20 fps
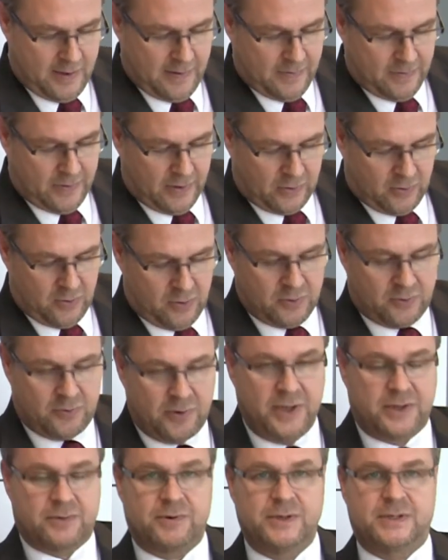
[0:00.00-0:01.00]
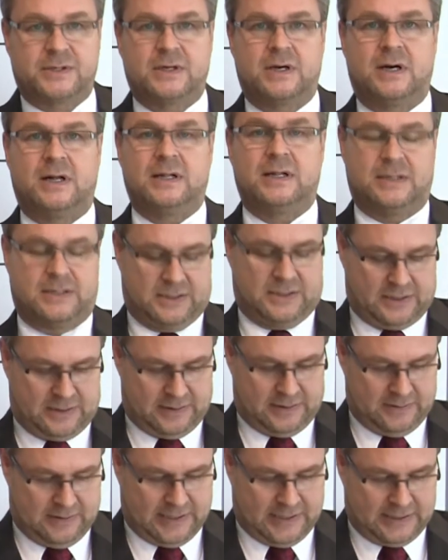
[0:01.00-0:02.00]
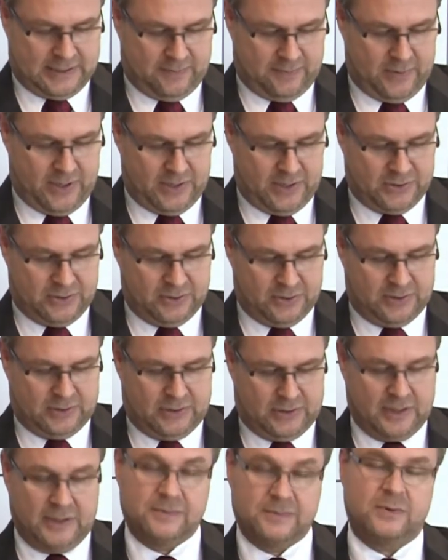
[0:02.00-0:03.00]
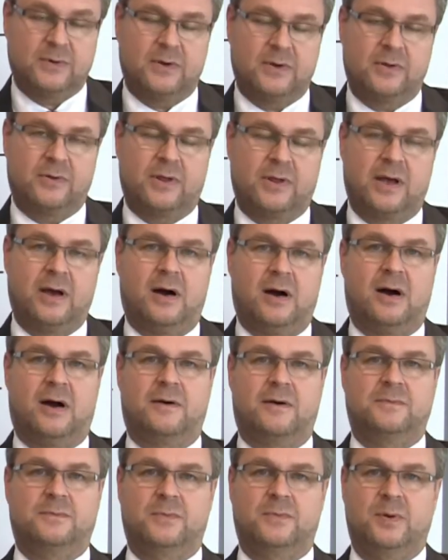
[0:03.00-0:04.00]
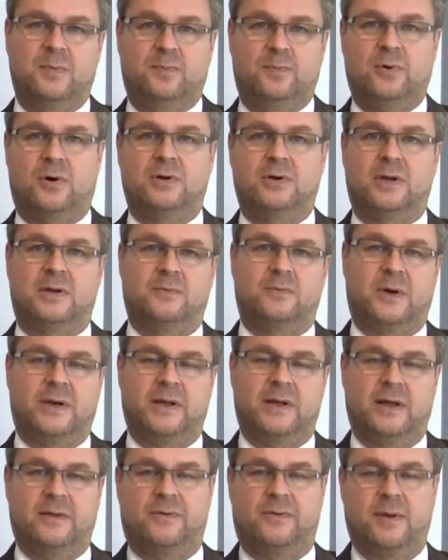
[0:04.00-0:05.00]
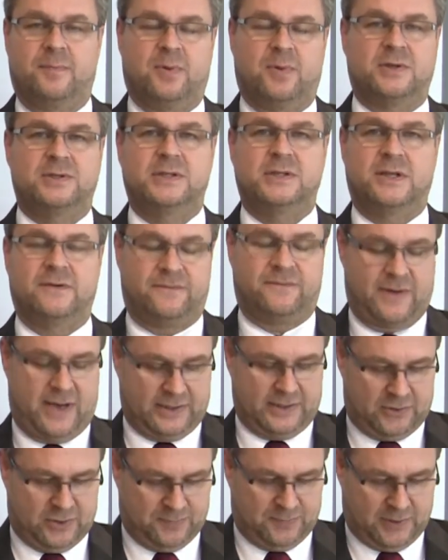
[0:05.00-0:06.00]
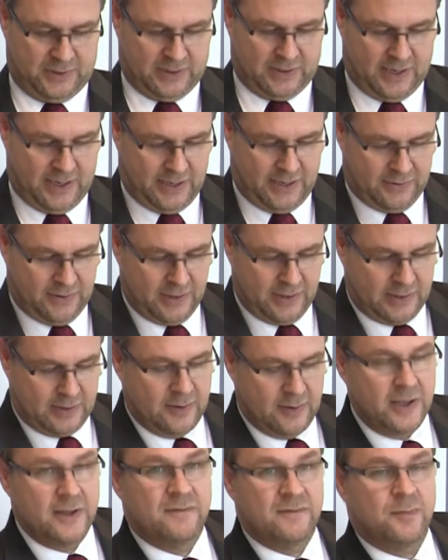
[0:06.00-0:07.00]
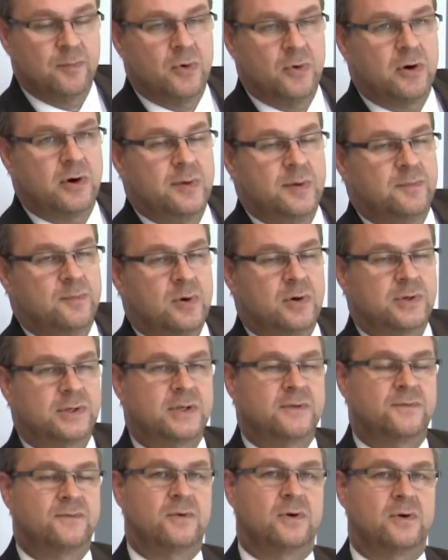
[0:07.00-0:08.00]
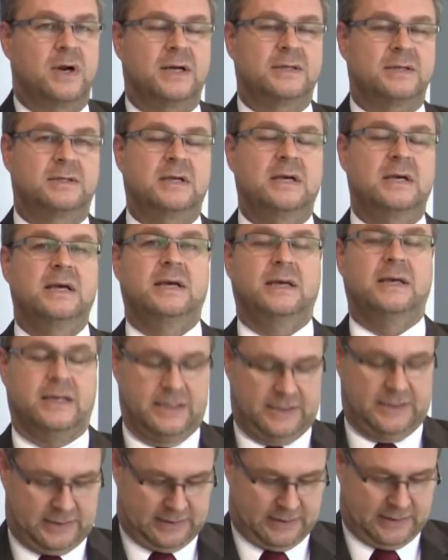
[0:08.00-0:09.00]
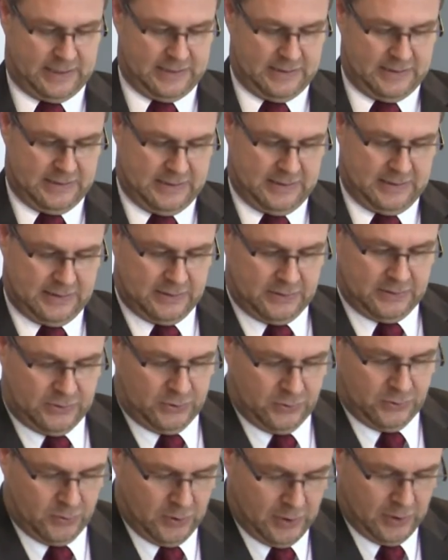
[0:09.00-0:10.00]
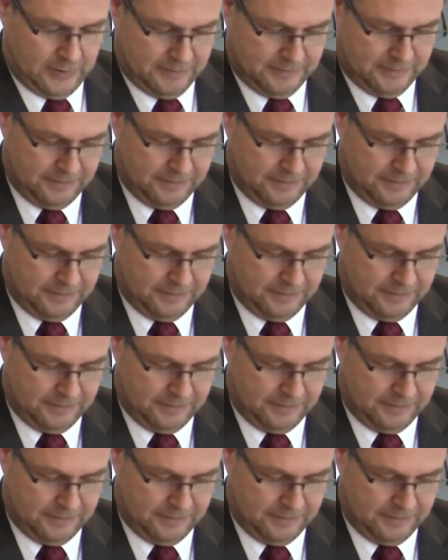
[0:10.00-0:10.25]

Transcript: The concrete results, as I mentioned, they are important when the positive factors, but I think even more important for us is to